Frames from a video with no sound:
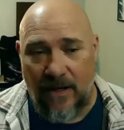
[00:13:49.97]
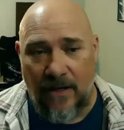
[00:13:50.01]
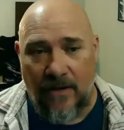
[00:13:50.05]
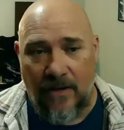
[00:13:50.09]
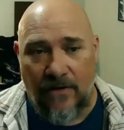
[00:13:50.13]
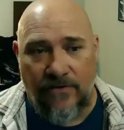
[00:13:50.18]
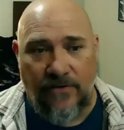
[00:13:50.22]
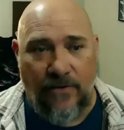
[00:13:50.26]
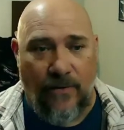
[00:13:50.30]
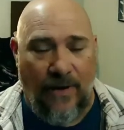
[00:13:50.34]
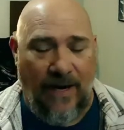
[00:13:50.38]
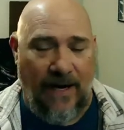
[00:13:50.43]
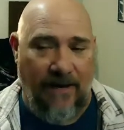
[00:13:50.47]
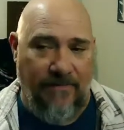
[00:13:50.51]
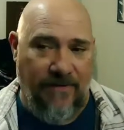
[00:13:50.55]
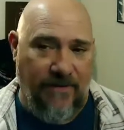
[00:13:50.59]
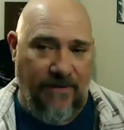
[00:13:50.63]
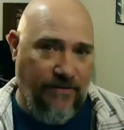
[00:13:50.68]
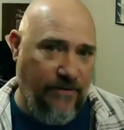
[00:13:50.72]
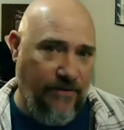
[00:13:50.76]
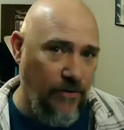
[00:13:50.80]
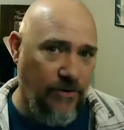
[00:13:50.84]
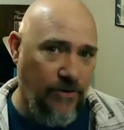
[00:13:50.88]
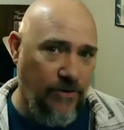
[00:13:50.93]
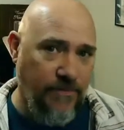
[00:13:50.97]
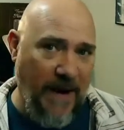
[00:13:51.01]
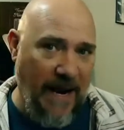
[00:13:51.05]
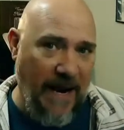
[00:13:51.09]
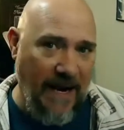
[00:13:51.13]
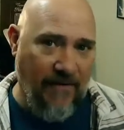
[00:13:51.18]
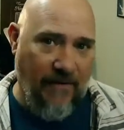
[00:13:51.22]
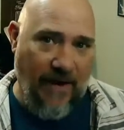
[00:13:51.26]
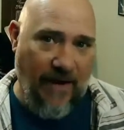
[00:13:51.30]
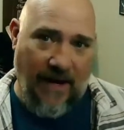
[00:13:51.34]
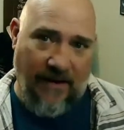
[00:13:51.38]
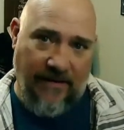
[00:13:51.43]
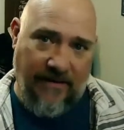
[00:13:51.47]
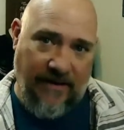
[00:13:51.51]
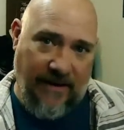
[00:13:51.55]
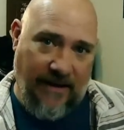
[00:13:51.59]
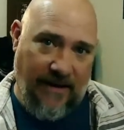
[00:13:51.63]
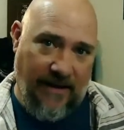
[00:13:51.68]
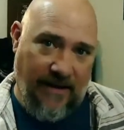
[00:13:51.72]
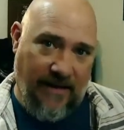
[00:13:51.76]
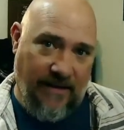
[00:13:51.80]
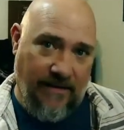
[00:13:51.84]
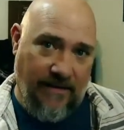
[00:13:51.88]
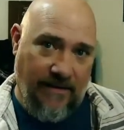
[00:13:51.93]
So I have this huge background
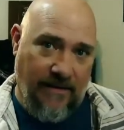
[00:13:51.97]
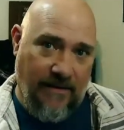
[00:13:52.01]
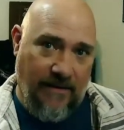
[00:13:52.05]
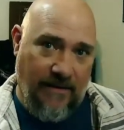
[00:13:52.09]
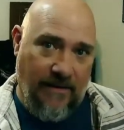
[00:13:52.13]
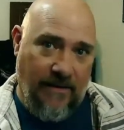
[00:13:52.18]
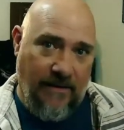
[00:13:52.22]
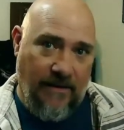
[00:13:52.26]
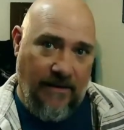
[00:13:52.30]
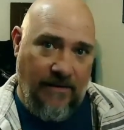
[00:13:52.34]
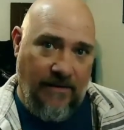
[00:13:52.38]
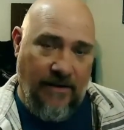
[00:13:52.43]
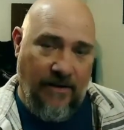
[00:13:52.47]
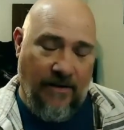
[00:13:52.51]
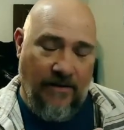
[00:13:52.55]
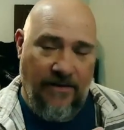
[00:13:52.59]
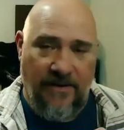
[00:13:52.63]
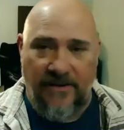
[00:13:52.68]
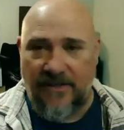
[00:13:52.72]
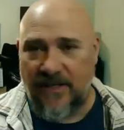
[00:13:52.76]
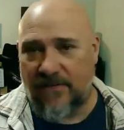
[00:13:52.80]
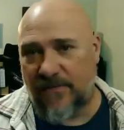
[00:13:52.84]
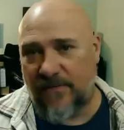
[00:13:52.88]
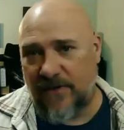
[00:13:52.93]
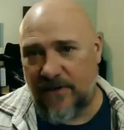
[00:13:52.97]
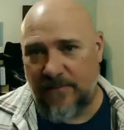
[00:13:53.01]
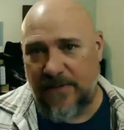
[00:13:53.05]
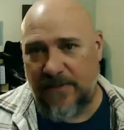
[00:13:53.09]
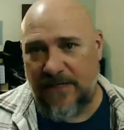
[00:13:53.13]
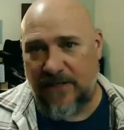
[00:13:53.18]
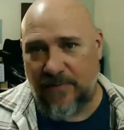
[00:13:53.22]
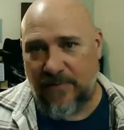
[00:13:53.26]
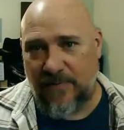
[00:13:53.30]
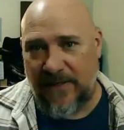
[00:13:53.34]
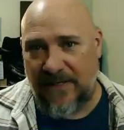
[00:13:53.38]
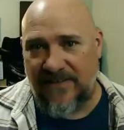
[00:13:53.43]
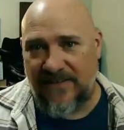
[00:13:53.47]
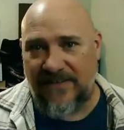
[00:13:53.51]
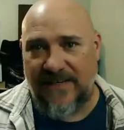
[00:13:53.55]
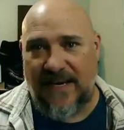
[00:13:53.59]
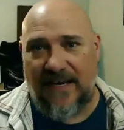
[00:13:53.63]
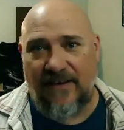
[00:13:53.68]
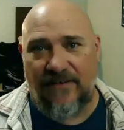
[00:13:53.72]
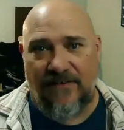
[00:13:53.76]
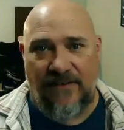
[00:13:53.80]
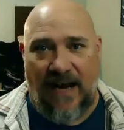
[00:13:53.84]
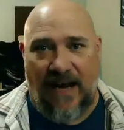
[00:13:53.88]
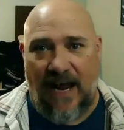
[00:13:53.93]
in, the difference between
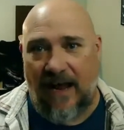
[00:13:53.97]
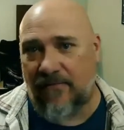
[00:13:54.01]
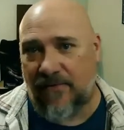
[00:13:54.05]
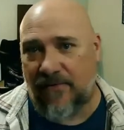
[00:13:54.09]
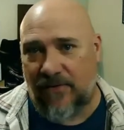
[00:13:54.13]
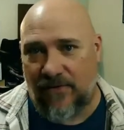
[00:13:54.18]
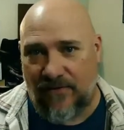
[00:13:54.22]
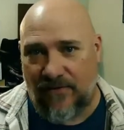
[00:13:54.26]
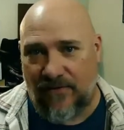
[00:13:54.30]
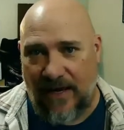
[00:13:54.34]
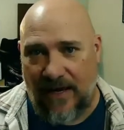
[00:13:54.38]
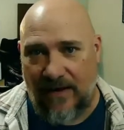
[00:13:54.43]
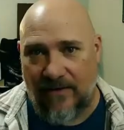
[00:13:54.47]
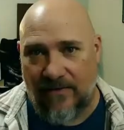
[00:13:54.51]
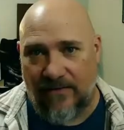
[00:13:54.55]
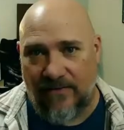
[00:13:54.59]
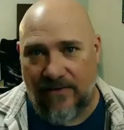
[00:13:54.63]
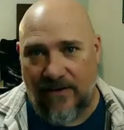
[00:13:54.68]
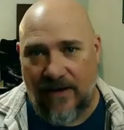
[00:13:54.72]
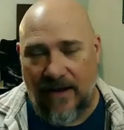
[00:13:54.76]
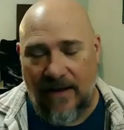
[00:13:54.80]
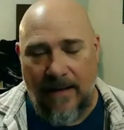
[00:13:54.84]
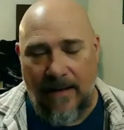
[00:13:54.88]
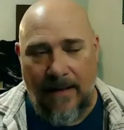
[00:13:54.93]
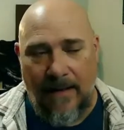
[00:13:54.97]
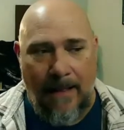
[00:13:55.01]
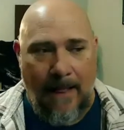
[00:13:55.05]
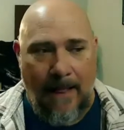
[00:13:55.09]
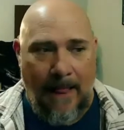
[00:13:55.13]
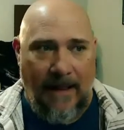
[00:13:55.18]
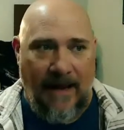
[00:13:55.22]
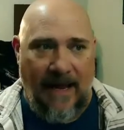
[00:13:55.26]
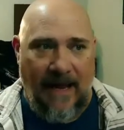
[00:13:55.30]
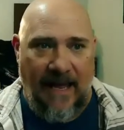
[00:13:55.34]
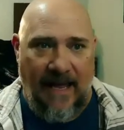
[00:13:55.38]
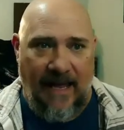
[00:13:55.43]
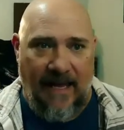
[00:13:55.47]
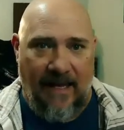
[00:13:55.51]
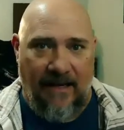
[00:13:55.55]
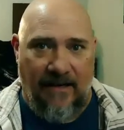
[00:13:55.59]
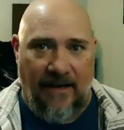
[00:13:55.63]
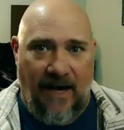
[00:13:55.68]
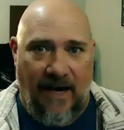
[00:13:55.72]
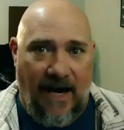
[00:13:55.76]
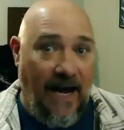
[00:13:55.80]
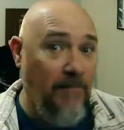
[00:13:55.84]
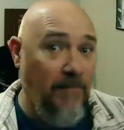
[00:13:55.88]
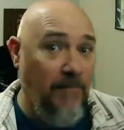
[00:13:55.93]
sales and after sales. And
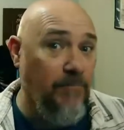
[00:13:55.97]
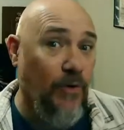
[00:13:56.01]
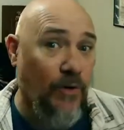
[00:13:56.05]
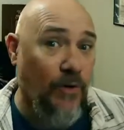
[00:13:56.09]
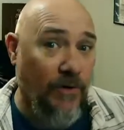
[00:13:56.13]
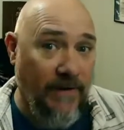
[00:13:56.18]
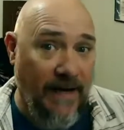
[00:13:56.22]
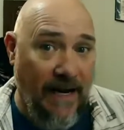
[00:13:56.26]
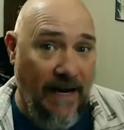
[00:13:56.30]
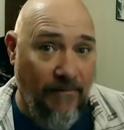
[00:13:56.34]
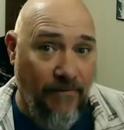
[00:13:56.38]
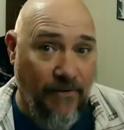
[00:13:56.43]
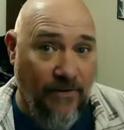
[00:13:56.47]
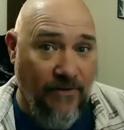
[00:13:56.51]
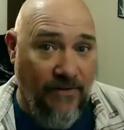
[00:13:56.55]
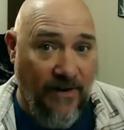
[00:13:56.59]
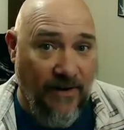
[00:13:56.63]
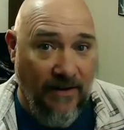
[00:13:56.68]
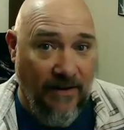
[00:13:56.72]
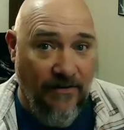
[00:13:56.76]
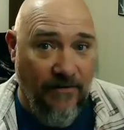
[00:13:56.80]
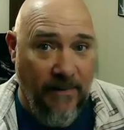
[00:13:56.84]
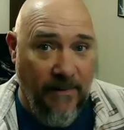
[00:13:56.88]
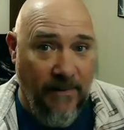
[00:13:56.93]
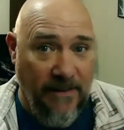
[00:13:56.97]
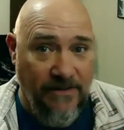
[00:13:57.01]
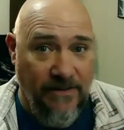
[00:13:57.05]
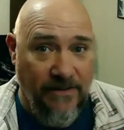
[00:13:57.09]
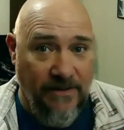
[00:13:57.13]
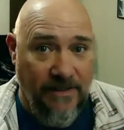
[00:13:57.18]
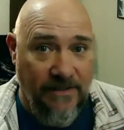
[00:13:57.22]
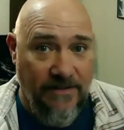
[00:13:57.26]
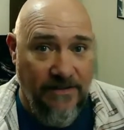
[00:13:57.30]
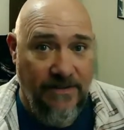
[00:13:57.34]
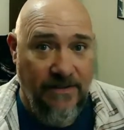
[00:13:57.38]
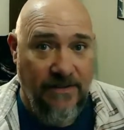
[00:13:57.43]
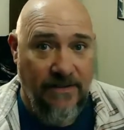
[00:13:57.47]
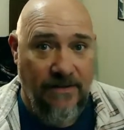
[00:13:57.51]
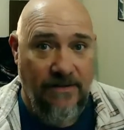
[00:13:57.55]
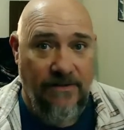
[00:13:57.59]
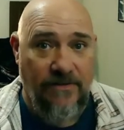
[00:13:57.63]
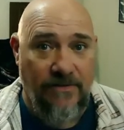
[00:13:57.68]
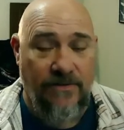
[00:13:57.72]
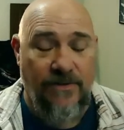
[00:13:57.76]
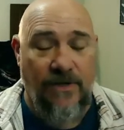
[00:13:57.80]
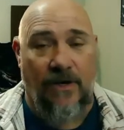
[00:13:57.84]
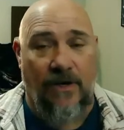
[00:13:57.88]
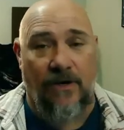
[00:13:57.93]
I'm more of an after sales specialist.
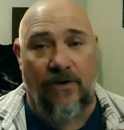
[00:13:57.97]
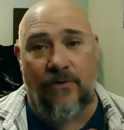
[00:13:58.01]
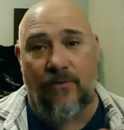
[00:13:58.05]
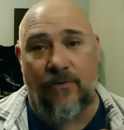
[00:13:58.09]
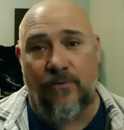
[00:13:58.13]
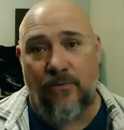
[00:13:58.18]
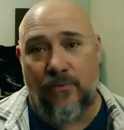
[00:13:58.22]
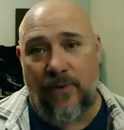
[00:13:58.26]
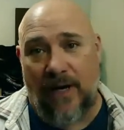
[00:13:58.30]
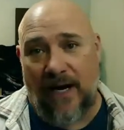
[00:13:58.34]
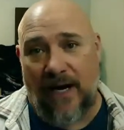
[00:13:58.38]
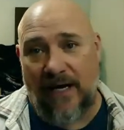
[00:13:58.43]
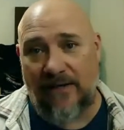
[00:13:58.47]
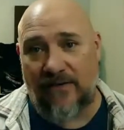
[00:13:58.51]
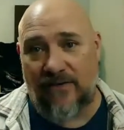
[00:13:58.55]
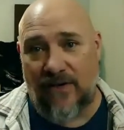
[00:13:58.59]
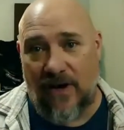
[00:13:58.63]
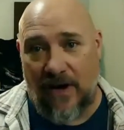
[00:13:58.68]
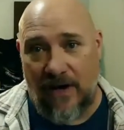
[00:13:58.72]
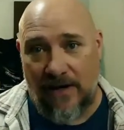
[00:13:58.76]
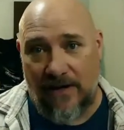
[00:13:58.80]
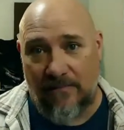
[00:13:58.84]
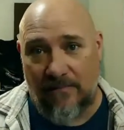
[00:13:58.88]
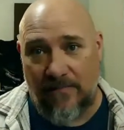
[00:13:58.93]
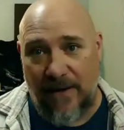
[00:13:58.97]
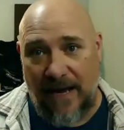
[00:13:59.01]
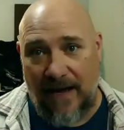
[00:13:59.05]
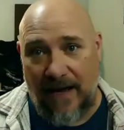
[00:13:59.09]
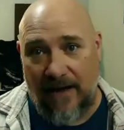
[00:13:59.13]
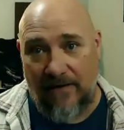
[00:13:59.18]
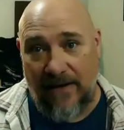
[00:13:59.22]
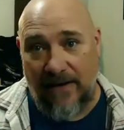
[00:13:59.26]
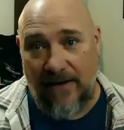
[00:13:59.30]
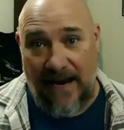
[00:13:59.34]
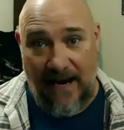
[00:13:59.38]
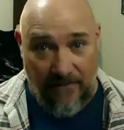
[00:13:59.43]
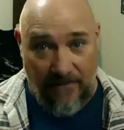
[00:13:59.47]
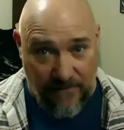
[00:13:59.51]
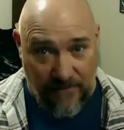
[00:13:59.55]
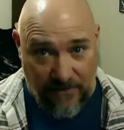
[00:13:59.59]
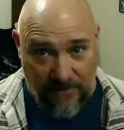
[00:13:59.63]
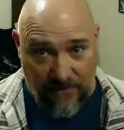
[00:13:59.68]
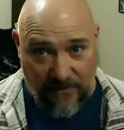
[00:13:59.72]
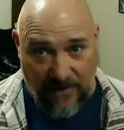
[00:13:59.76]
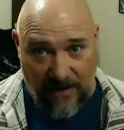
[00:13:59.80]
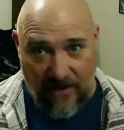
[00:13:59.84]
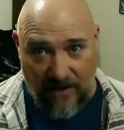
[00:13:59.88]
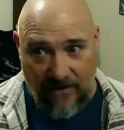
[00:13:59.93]
So when I talk about after
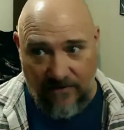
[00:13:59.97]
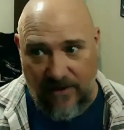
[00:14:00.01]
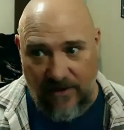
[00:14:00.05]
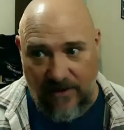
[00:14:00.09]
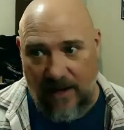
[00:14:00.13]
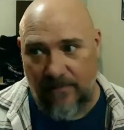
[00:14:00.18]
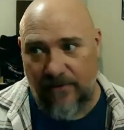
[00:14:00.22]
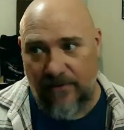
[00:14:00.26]
sales, I'm